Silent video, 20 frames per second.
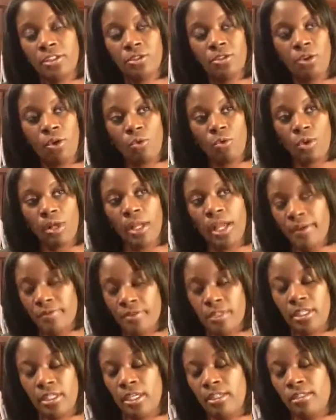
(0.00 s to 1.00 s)
You don't want to have
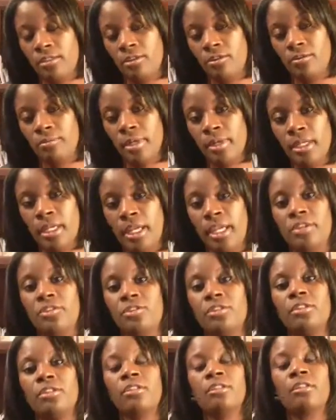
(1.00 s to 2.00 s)
to take certain
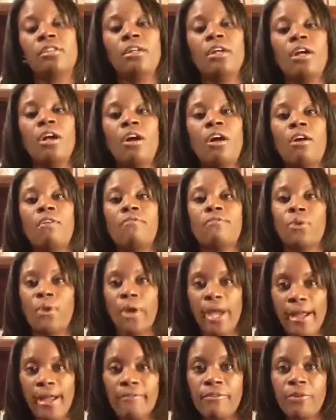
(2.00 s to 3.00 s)
medications
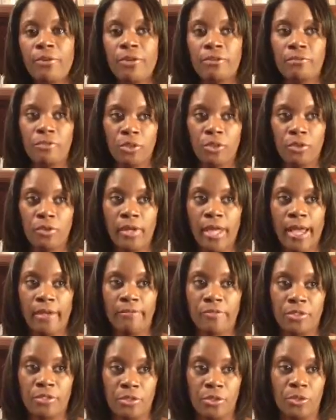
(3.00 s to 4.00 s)
forever if you don't
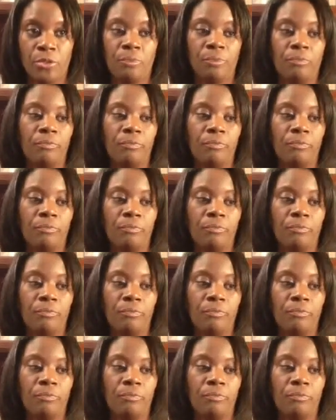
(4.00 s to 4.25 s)
have to.